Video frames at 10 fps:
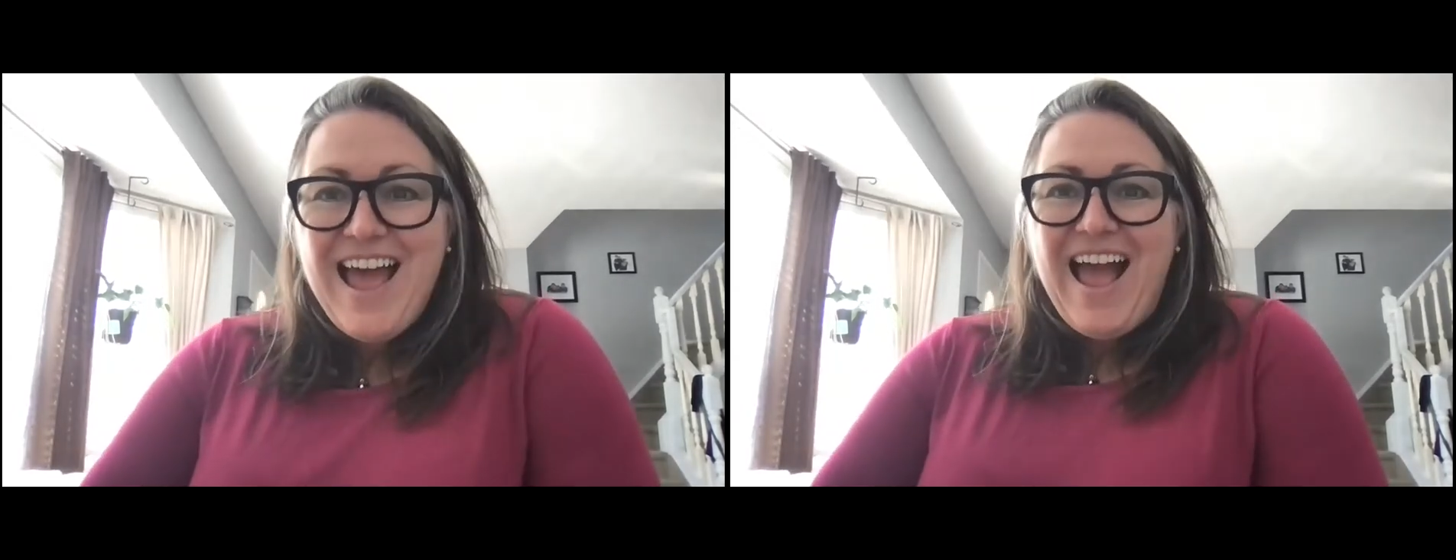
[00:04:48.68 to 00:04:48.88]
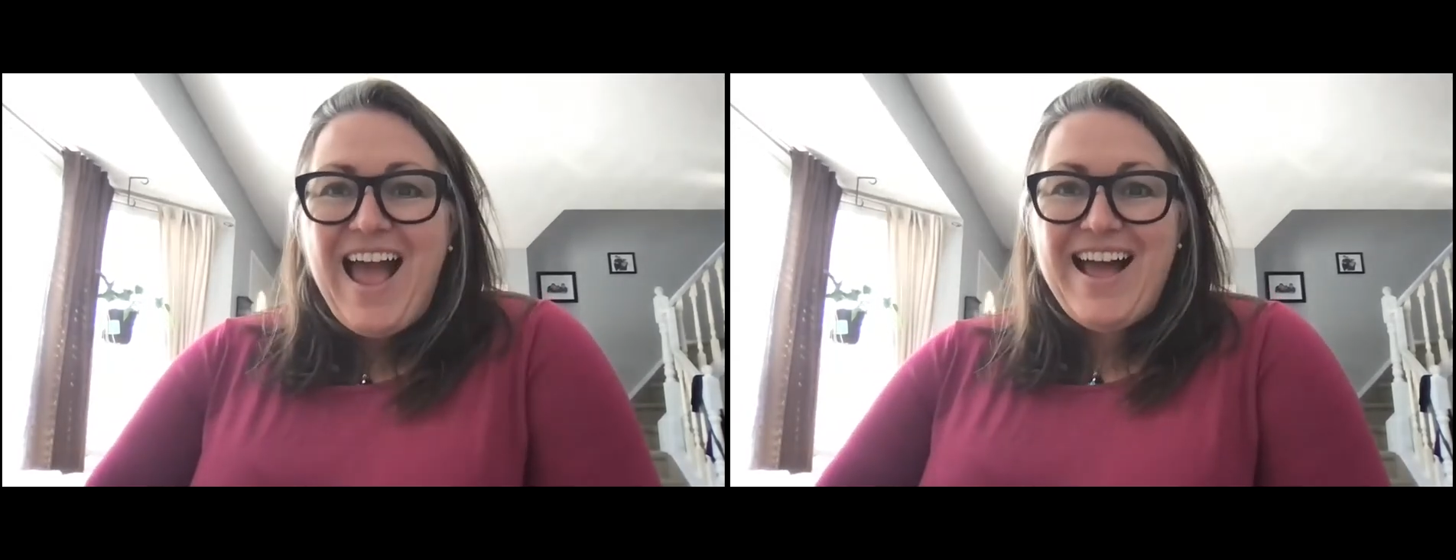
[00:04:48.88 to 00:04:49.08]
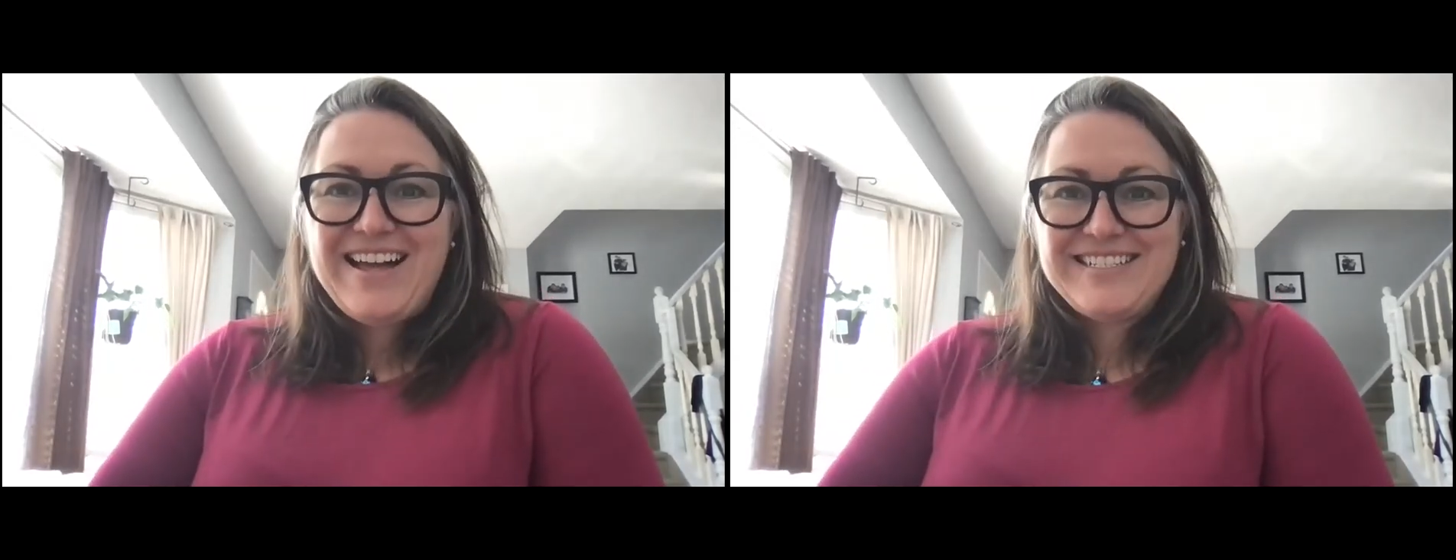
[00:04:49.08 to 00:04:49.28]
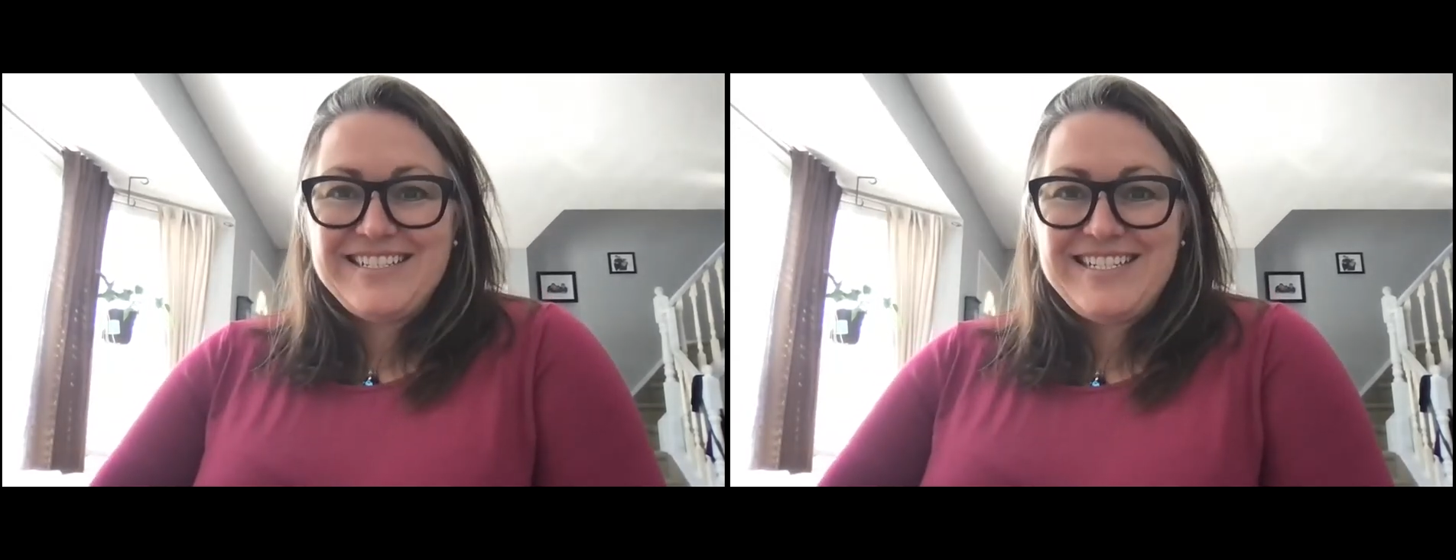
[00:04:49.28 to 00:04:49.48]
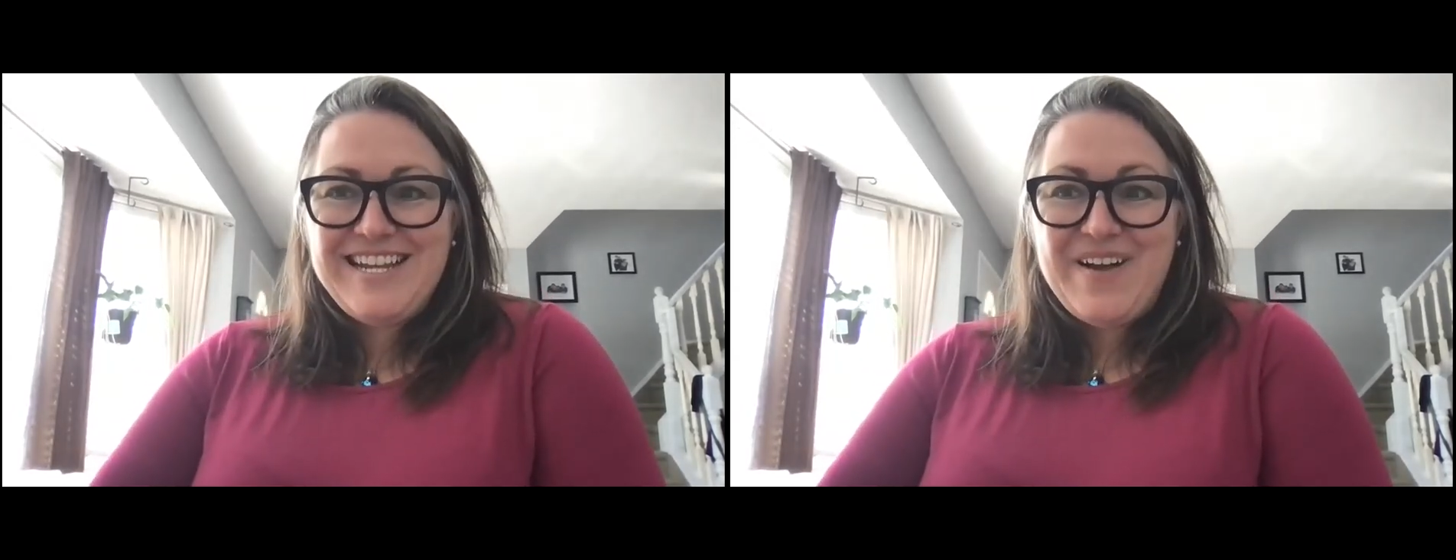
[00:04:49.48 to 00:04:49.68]

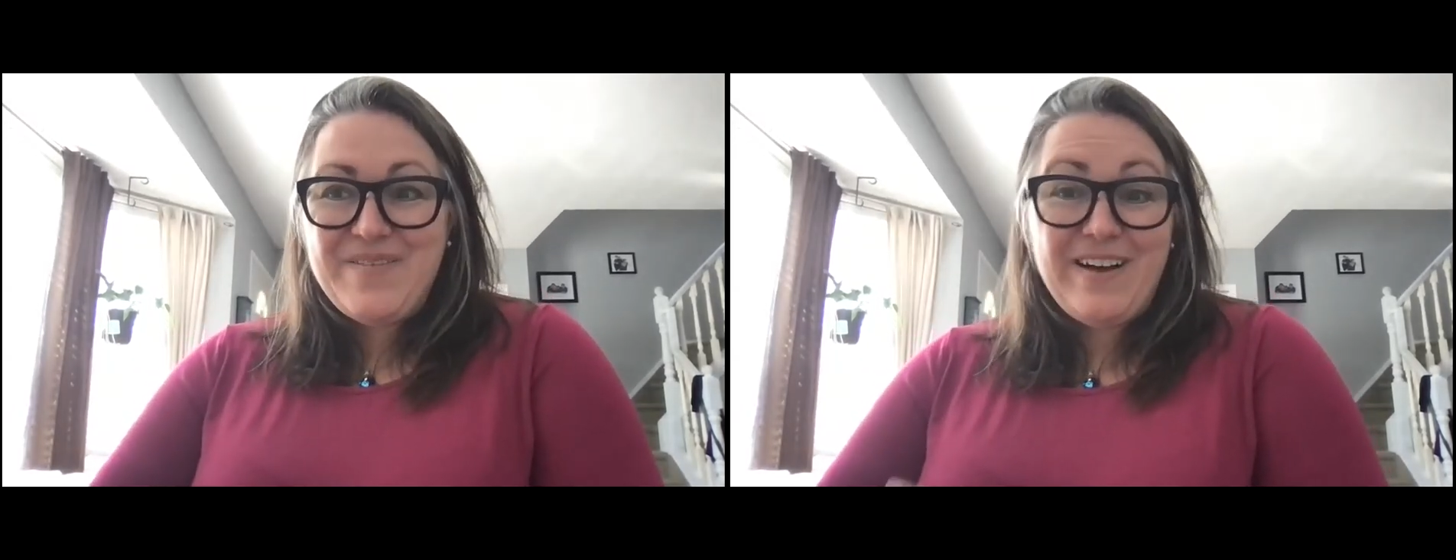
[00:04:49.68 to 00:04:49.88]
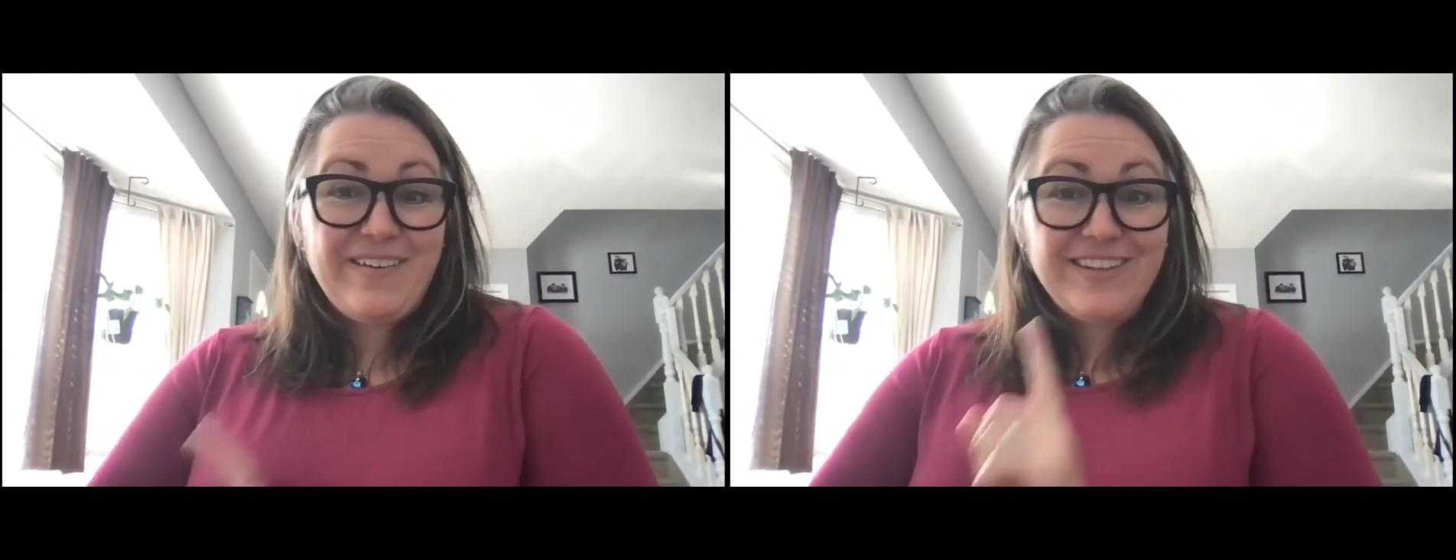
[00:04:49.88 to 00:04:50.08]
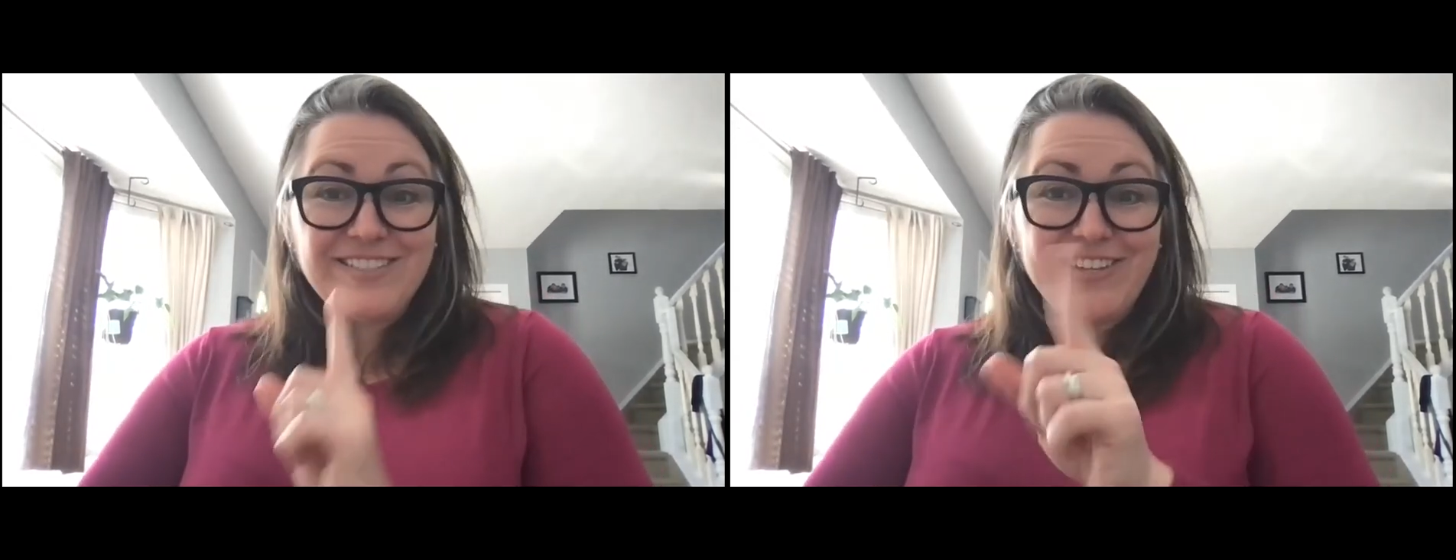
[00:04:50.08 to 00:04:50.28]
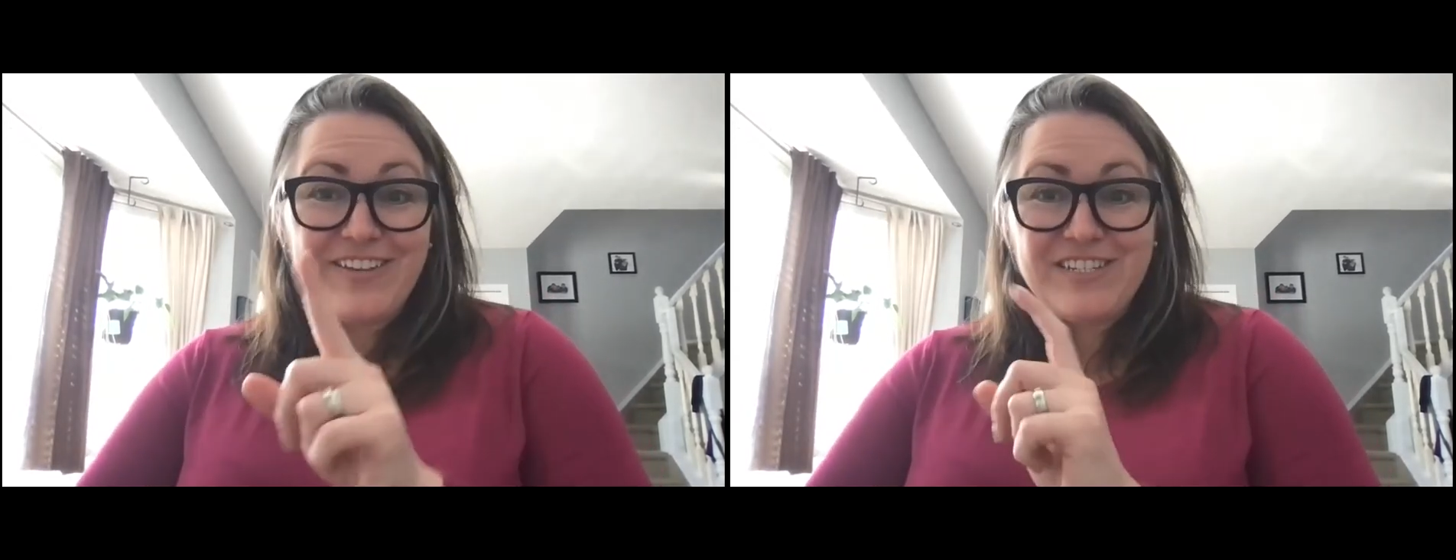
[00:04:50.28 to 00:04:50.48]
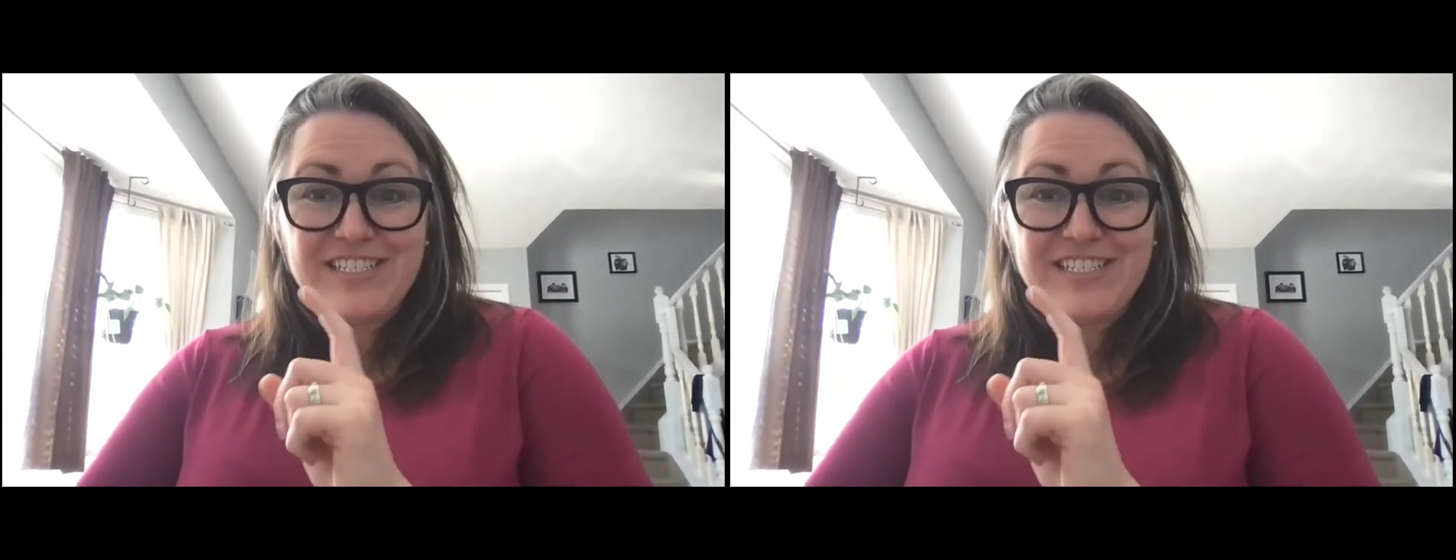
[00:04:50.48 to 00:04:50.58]
And I'll also give you